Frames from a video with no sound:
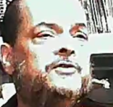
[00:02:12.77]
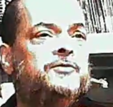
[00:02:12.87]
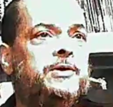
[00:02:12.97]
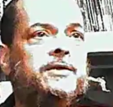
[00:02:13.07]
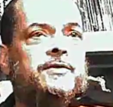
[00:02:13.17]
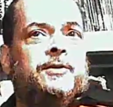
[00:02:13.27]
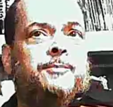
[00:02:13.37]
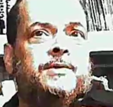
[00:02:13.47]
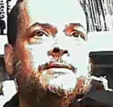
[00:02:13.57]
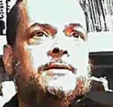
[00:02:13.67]
put on
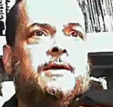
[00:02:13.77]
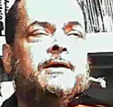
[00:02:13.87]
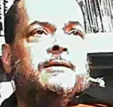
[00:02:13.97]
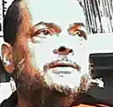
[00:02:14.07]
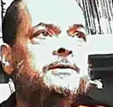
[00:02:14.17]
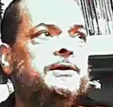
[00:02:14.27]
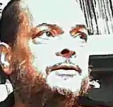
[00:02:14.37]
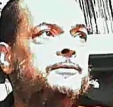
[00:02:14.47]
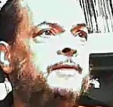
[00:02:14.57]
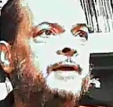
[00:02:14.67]
something, you know,
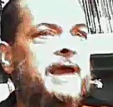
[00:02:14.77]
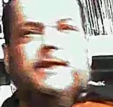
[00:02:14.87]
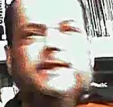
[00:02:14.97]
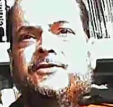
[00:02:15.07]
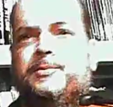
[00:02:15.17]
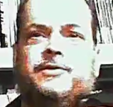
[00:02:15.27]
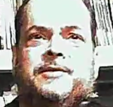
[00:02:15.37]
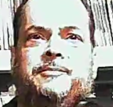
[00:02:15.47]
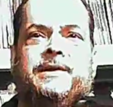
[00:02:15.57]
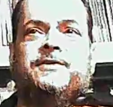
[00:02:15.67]
80s music
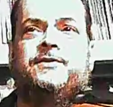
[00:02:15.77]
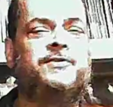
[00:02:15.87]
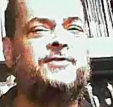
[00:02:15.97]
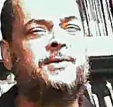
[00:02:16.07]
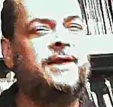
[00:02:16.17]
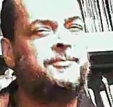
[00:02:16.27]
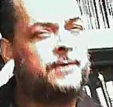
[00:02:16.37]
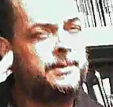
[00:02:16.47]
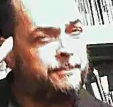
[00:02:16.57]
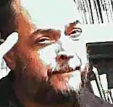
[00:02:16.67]
mix, just something that's
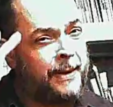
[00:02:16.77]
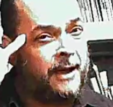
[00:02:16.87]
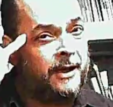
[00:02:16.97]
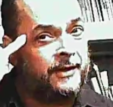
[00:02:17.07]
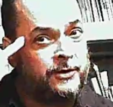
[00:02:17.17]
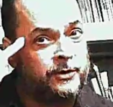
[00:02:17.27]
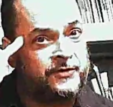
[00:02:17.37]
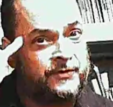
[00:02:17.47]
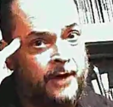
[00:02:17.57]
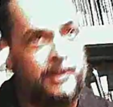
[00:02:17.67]
that you could
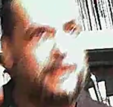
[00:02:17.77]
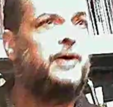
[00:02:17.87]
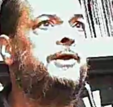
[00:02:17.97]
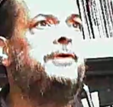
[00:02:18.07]
hum along in your